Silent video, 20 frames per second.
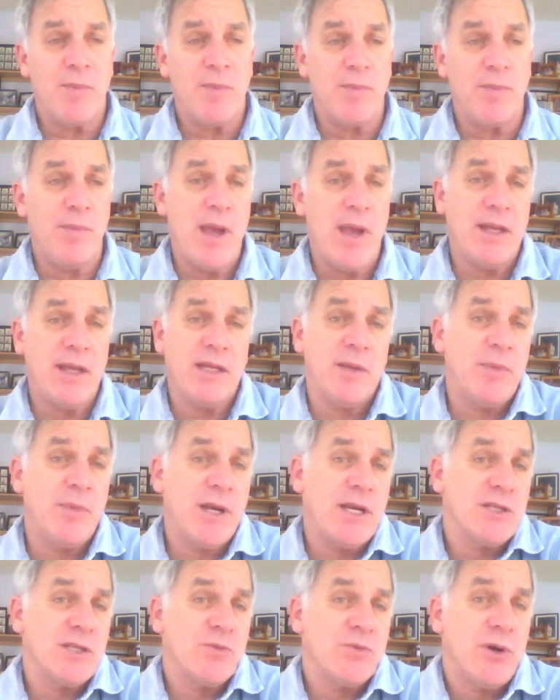mainly
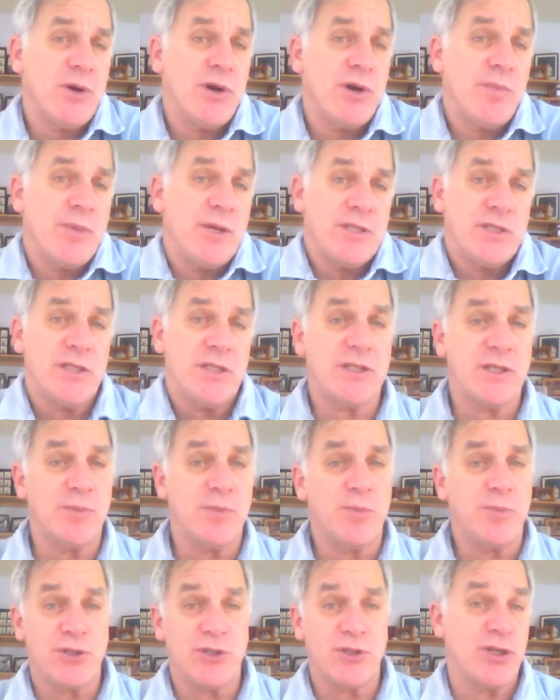because we're in business to
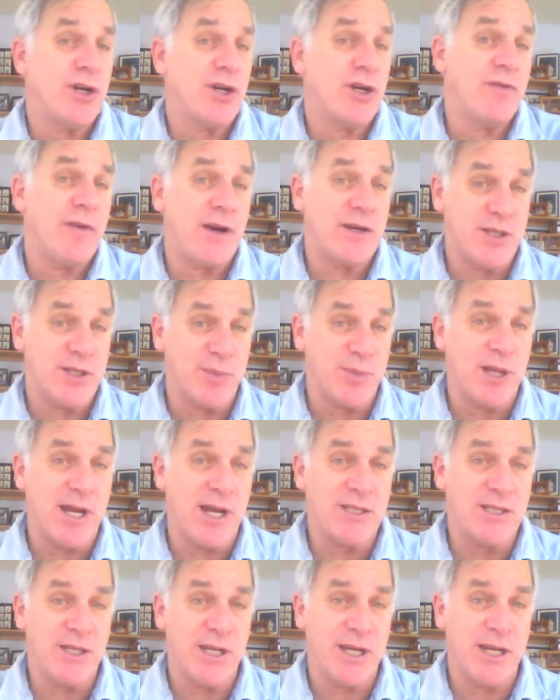preserve our
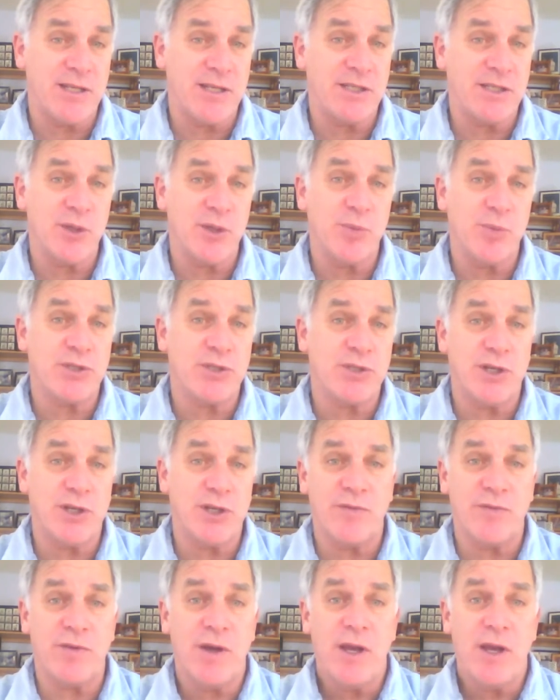supply chains, to
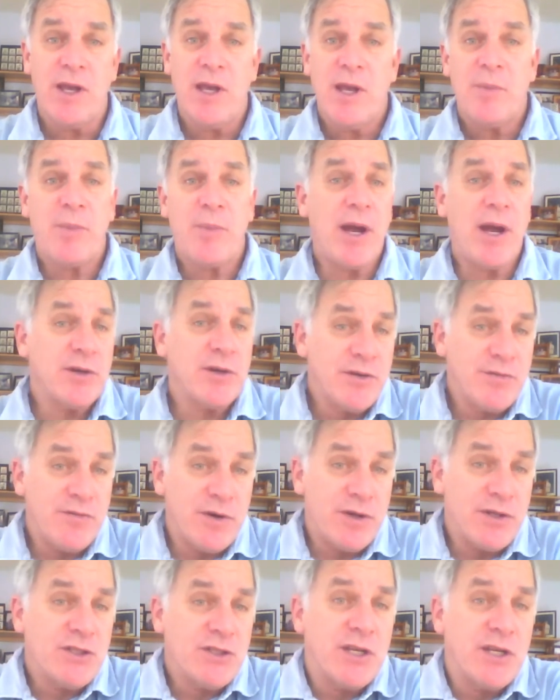preserve
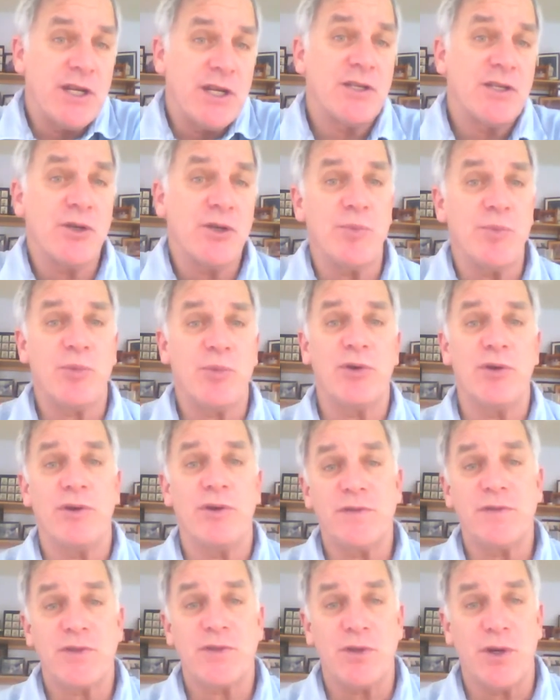biodiversity, to
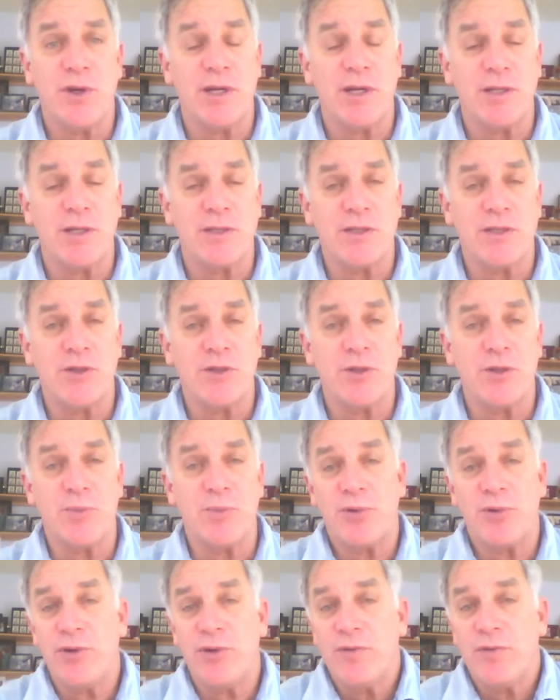improve soils, to
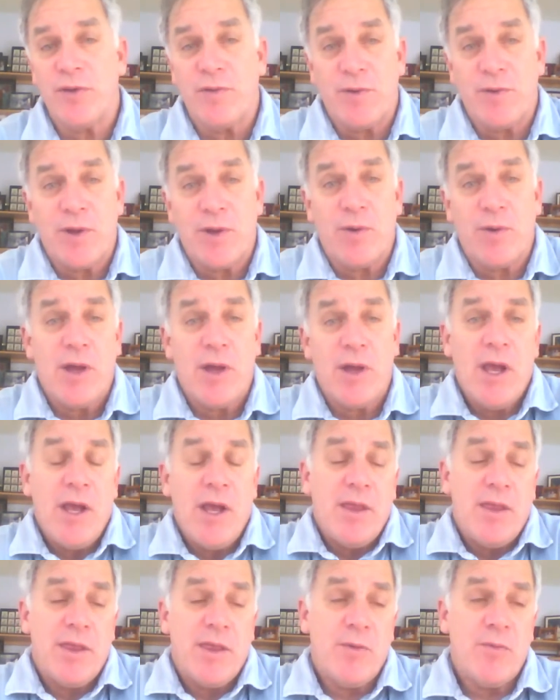improve
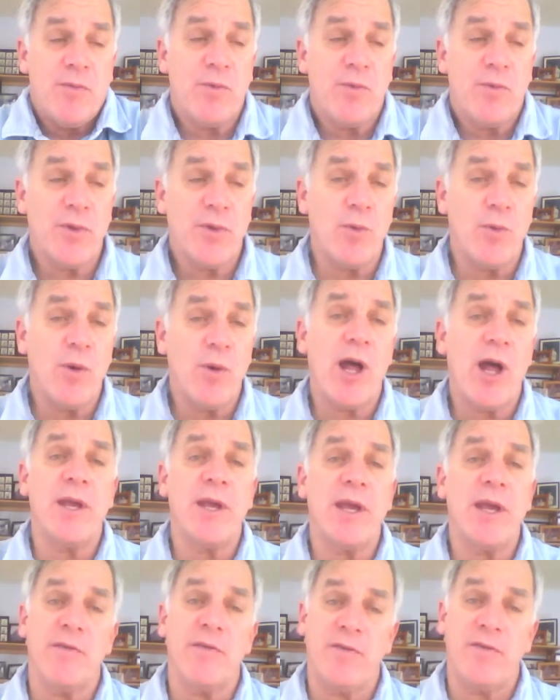the
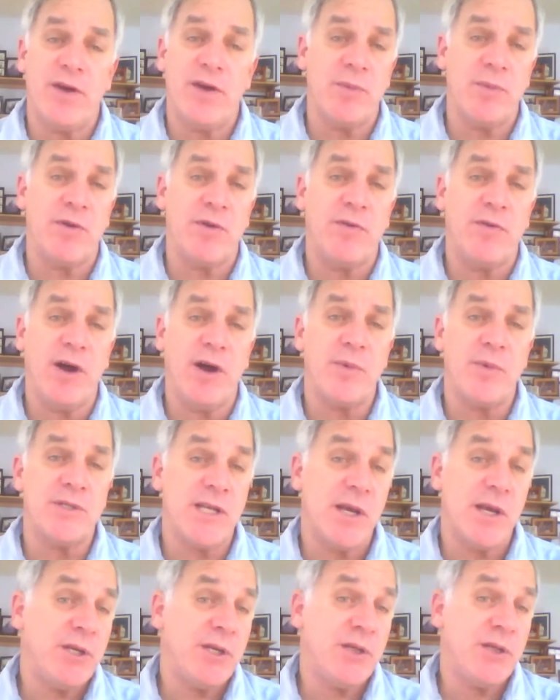well-being of family farmers.
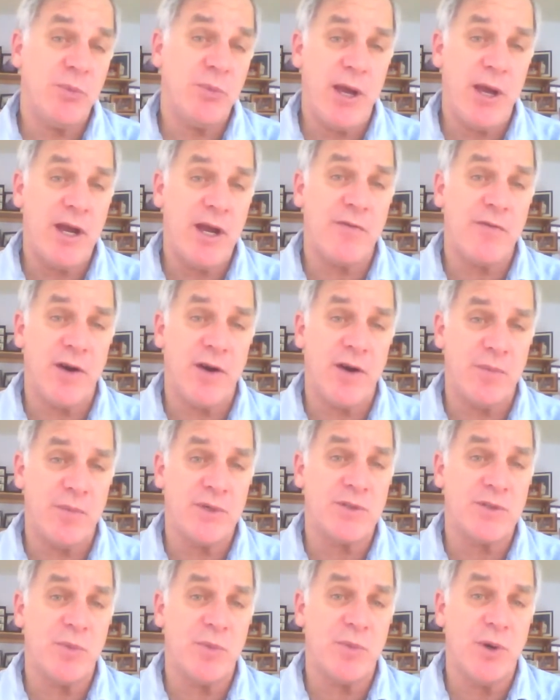That means we pay our
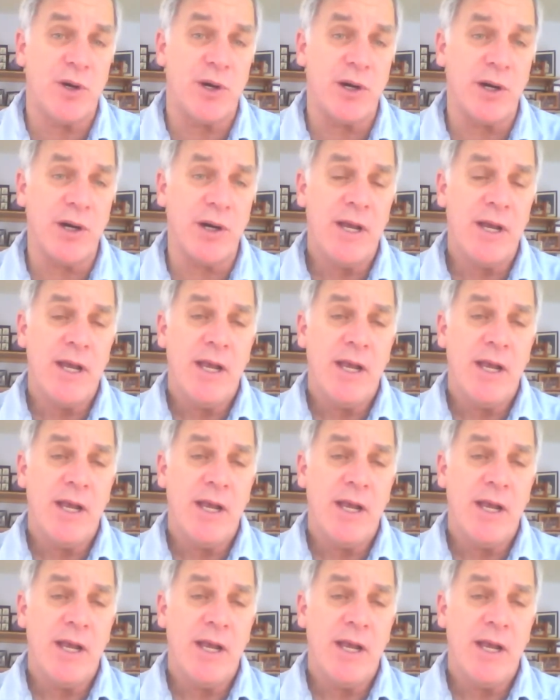farmers more.